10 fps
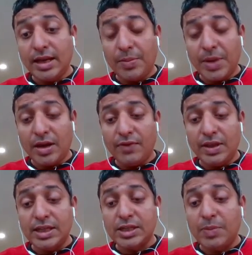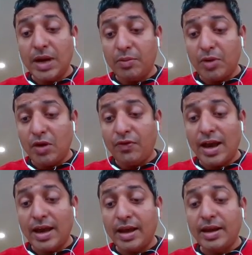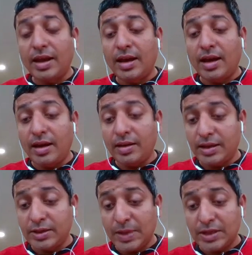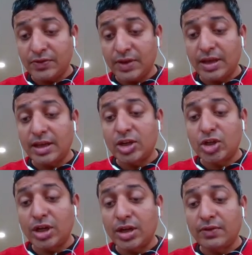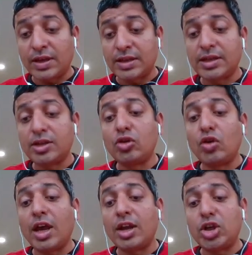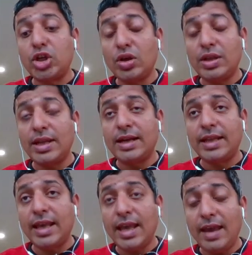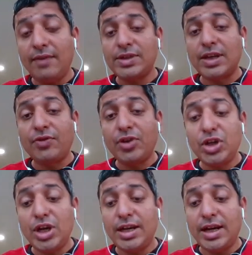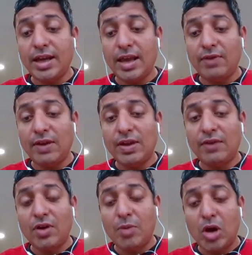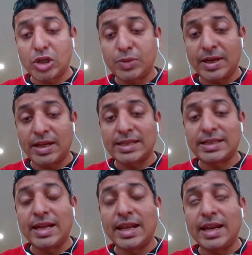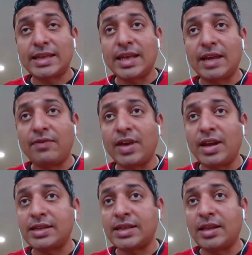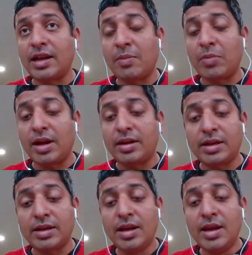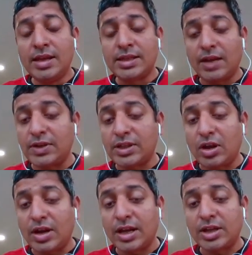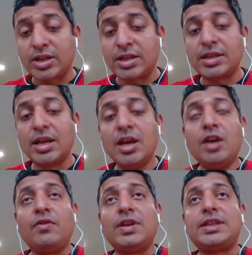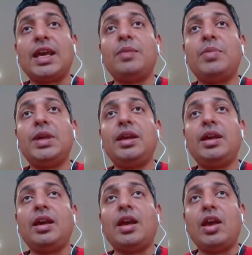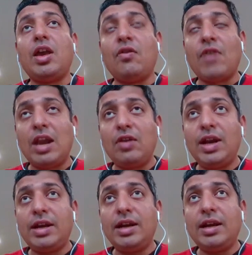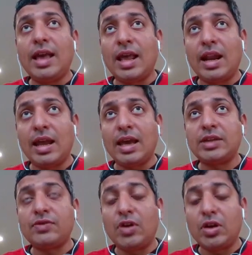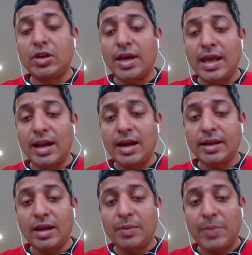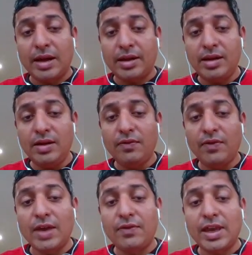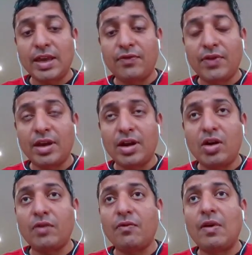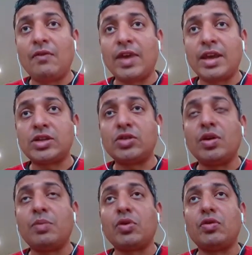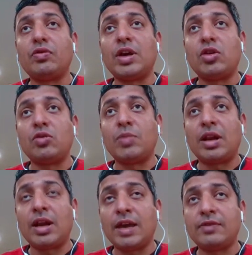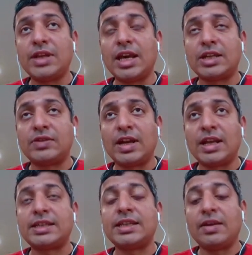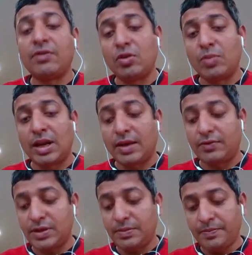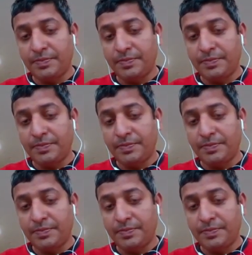coming up with this MedMorph FHIR specific initiative is to ensure that they have sufficient data available from hospitals, clinics, and various other ambulatory service organizations, which can be evaluated, analyzed for the analytical pattern, where we can figure out ways to improve the human lives as well as save human lives.